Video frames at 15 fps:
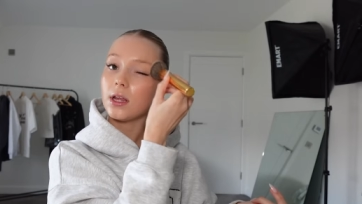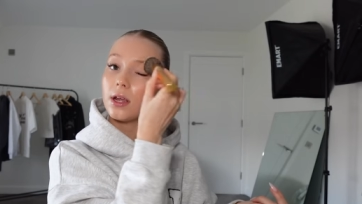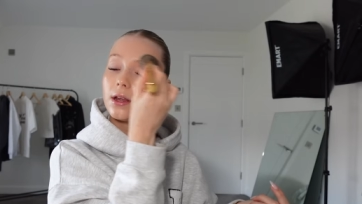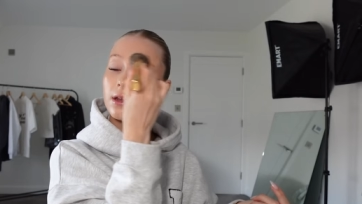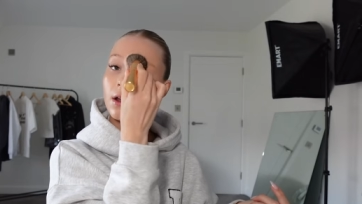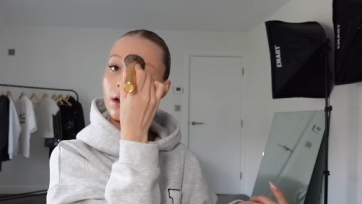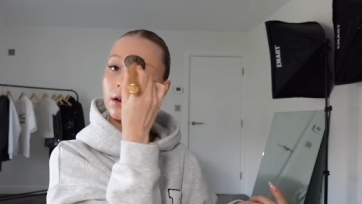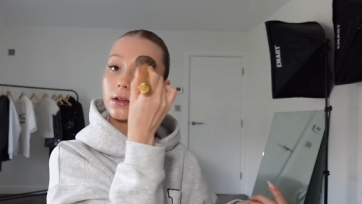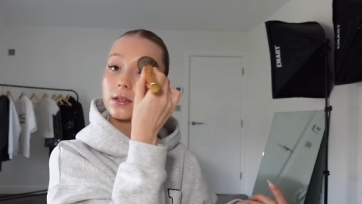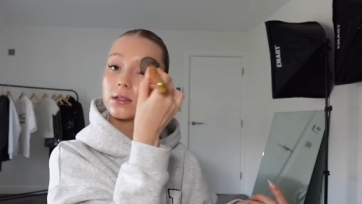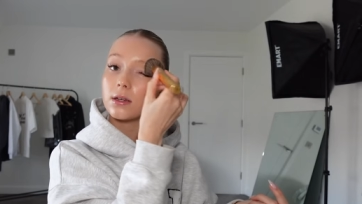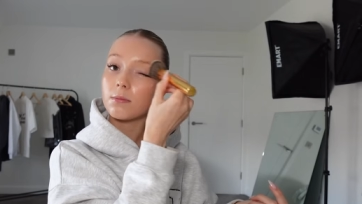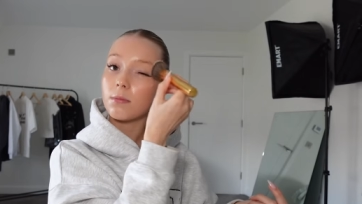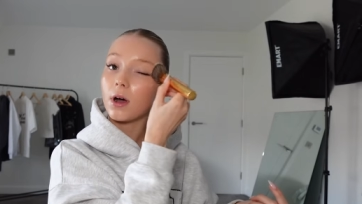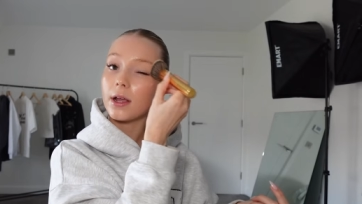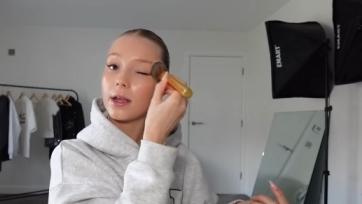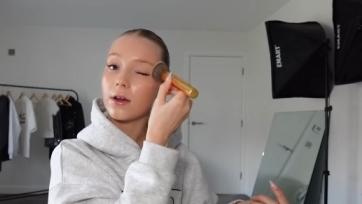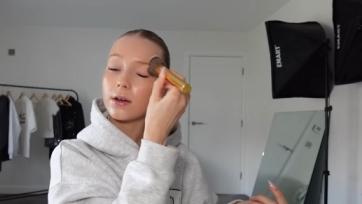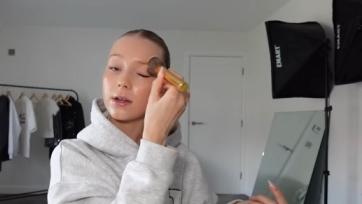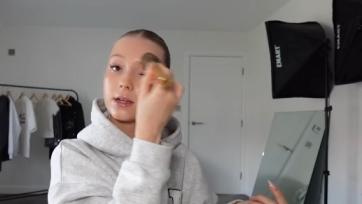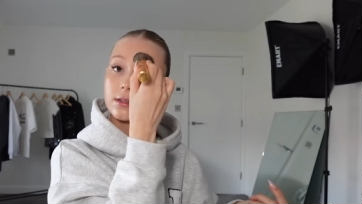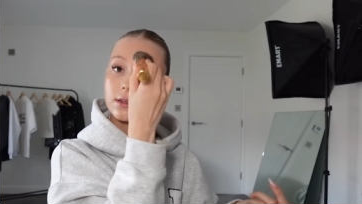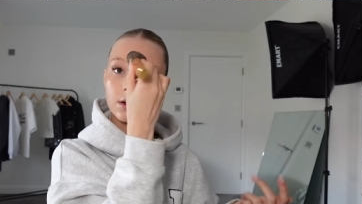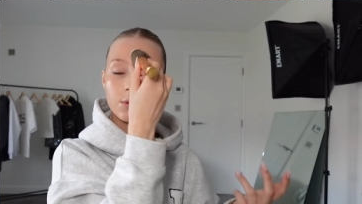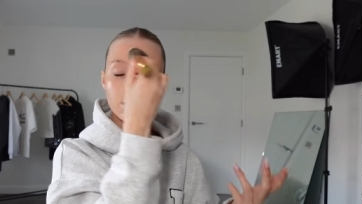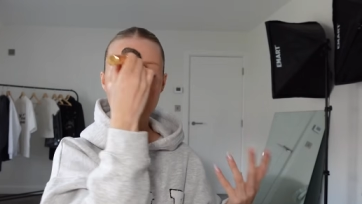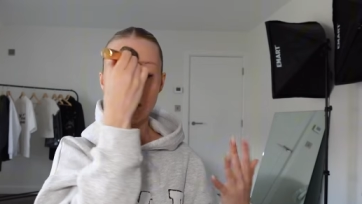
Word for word: youngest in my year and he's like one of